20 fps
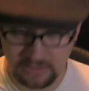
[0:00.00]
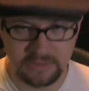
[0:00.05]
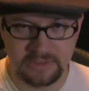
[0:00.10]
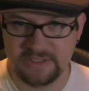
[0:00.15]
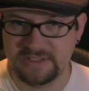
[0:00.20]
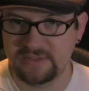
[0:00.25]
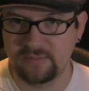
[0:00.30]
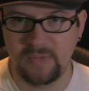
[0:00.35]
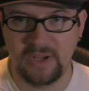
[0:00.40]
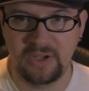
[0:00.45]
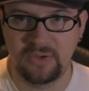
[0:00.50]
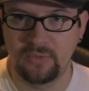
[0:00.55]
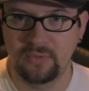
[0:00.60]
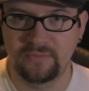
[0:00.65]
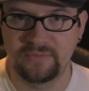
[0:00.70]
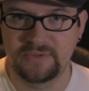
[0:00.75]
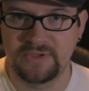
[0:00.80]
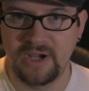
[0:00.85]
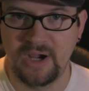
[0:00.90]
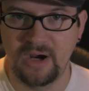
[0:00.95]
it doesn't make you a
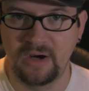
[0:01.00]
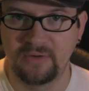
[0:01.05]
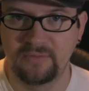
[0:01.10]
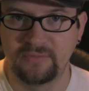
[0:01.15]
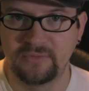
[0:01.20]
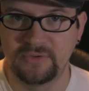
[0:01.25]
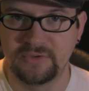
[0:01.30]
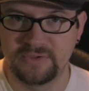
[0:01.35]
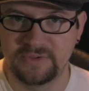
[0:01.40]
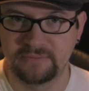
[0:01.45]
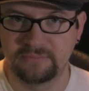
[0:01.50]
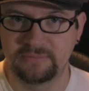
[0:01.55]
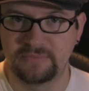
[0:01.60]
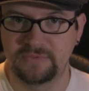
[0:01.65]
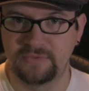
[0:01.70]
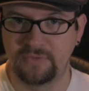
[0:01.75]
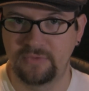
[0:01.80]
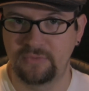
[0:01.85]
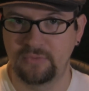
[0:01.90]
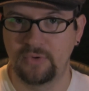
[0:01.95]
photographer
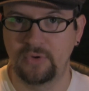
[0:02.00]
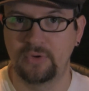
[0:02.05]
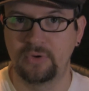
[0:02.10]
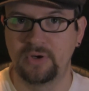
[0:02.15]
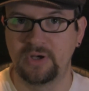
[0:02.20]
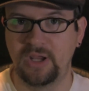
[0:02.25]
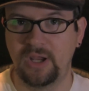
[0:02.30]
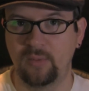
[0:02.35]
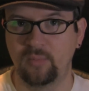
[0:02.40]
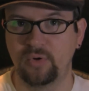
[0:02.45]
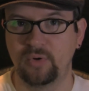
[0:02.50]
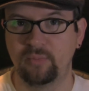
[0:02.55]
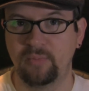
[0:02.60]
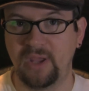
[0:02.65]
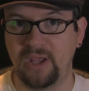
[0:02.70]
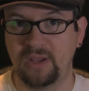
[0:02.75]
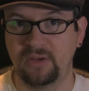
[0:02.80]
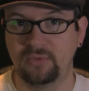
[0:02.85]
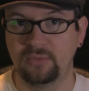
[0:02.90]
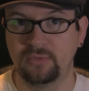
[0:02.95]
to throw your camera in
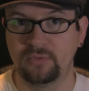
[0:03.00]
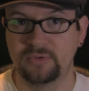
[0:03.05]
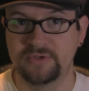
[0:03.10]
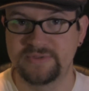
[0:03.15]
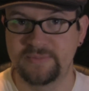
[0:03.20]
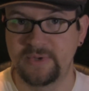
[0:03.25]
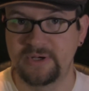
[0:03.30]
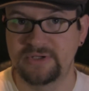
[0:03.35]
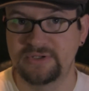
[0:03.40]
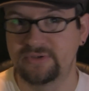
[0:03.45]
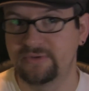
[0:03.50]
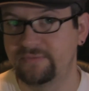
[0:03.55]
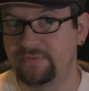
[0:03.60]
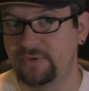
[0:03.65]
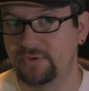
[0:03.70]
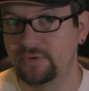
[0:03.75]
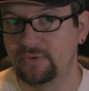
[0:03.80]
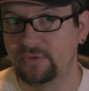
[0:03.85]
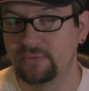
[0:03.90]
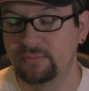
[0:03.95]
manual, especially if
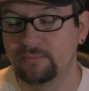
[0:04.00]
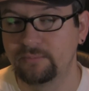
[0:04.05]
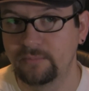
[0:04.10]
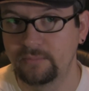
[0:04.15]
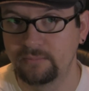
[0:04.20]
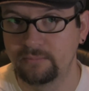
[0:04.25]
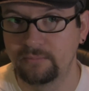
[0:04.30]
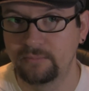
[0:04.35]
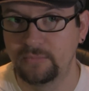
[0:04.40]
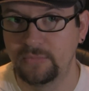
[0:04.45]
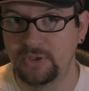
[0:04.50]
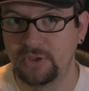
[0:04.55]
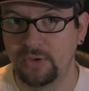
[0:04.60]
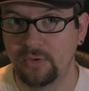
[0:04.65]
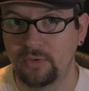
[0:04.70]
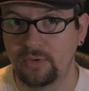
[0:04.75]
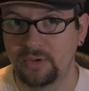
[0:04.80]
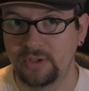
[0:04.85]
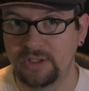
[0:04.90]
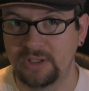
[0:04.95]
you're, you
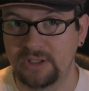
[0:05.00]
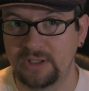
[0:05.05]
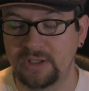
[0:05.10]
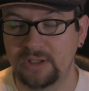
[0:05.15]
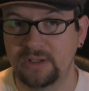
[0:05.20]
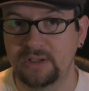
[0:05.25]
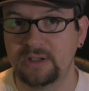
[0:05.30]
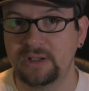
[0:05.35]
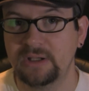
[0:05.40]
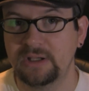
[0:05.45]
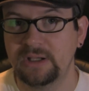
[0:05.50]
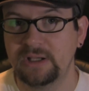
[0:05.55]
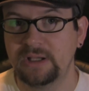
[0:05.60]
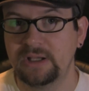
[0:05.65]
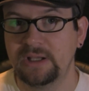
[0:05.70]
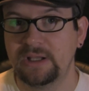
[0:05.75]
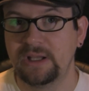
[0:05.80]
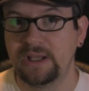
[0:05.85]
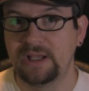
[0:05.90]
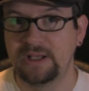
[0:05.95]
know, on a gig
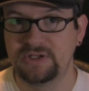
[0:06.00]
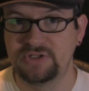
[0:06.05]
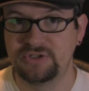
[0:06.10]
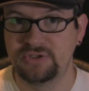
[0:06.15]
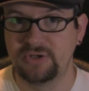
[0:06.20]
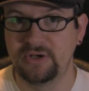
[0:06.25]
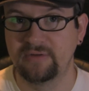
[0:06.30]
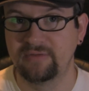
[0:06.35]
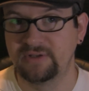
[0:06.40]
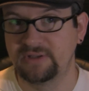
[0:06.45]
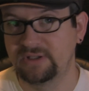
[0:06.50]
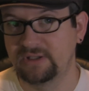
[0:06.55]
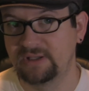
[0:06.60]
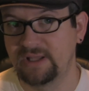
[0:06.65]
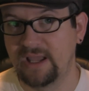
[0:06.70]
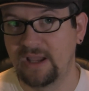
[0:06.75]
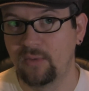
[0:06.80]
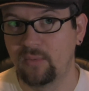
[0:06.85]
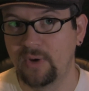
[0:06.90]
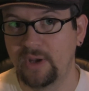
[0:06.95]
and shoot everything
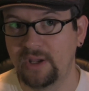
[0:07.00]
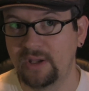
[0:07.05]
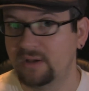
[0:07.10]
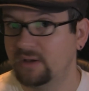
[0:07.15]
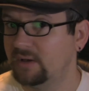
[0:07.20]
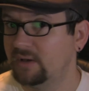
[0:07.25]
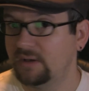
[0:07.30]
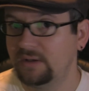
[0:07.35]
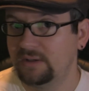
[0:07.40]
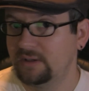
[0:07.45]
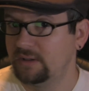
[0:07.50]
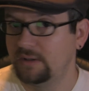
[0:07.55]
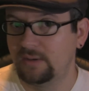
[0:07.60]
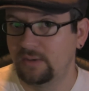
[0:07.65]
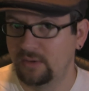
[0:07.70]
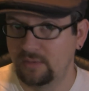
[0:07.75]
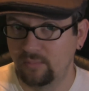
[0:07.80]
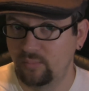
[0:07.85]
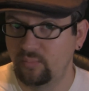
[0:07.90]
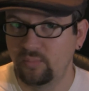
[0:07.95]
that way.
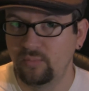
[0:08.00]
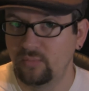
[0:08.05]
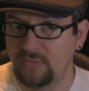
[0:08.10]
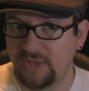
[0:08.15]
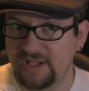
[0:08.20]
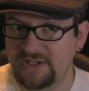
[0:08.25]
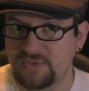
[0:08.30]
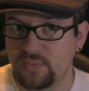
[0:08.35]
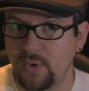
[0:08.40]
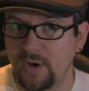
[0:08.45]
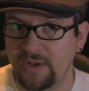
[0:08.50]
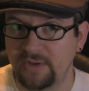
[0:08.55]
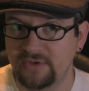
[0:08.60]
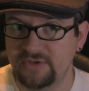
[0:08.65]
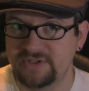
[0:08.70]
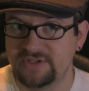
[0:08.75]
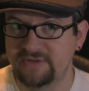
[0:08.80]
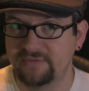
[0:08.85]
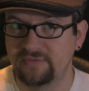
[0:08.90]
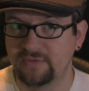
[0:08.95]
That's why
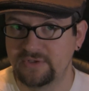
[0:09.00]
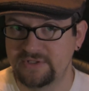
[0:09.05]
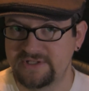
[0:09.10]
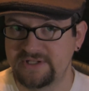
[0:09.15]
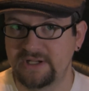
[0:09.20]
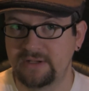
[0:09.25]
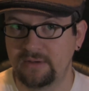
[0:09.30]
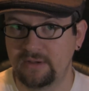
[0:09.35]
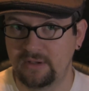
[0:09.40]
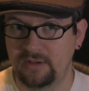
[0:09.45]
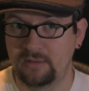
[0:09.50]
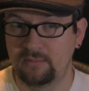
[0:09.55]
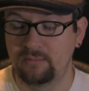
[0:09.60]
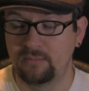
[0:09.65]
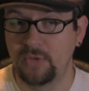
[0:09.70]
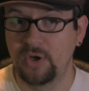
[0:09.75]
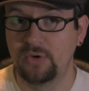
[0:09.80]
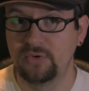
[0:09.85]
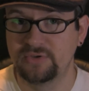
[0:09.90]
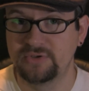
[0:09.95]
there's different
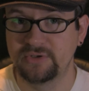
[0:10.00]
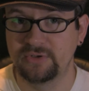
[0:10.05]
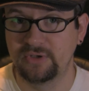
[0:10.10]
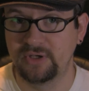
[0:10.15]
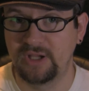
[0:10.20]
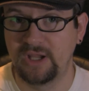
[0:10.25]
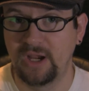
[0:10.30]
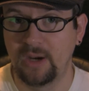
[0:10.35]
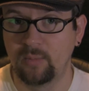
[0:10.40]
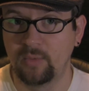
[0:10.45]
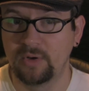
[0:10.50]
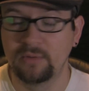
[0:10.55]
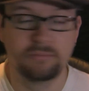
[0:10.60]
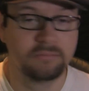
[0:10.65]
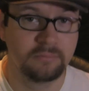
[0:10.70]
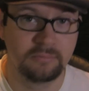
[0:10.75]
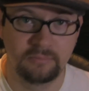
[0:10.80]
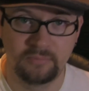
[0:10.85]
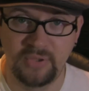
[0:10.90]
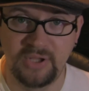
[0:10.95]
modes on your camera.
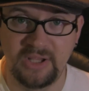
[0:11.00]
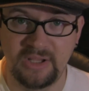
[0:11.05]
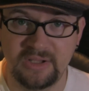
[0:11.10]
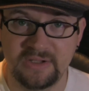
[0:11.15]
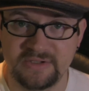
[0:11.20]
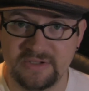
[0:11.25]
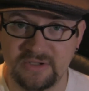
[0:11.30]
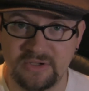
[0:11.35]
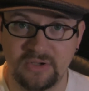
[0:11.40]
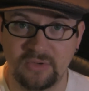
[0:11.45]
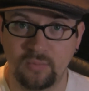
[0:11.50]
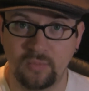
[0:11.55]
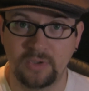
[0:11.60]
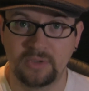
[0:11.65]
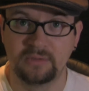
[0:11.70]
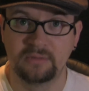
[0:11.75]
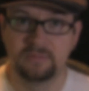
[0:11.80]
P is a good one.